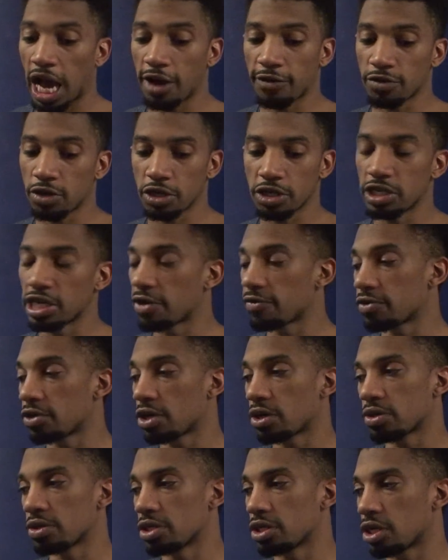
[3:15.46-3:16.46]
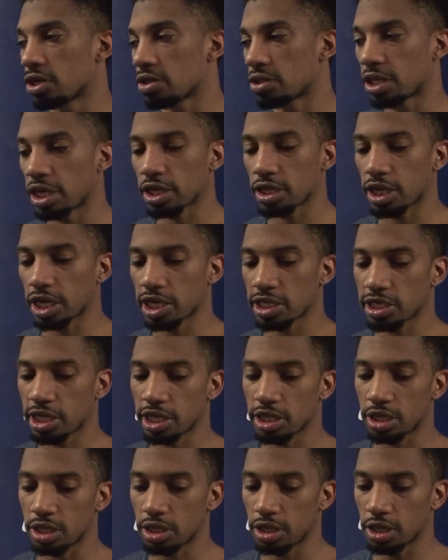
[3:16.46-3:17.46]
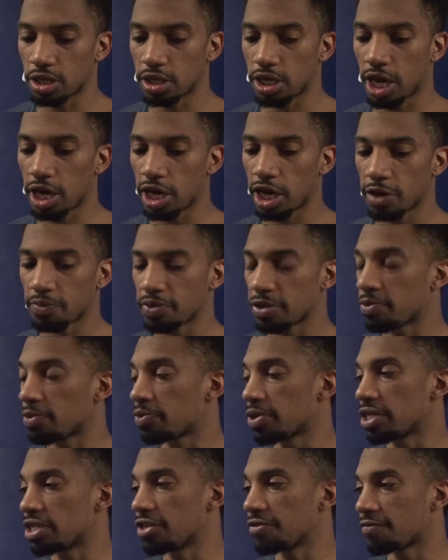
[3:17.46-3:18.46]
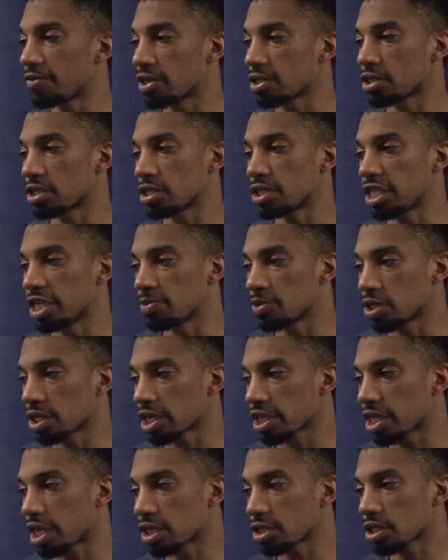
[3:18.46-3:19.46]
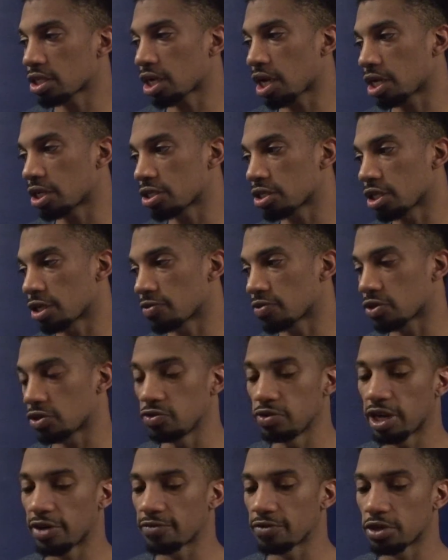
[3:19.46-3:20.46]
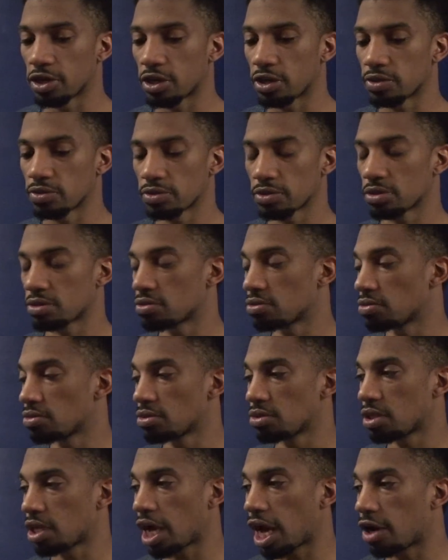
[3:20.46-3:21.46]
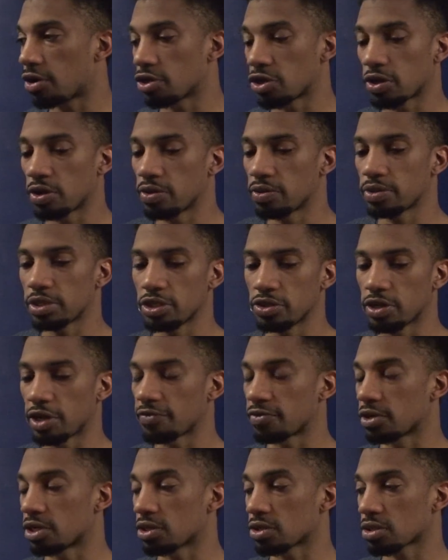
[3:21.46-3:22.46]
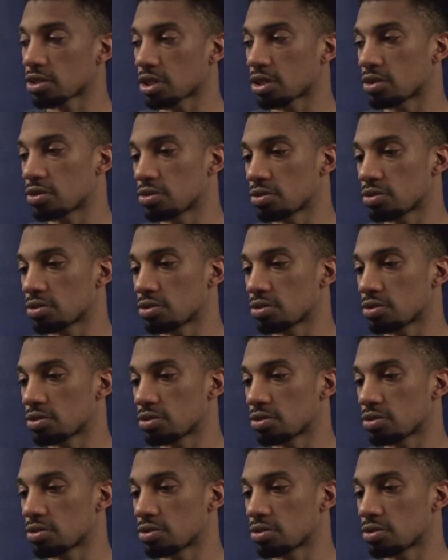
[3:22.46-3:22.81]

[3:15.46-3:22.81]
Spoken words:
I don't know. You never know. You know, like I said, you know, not a lot of people play defense, and teams look at that kind of stuff. So you never know. I don't know, and you never know. So.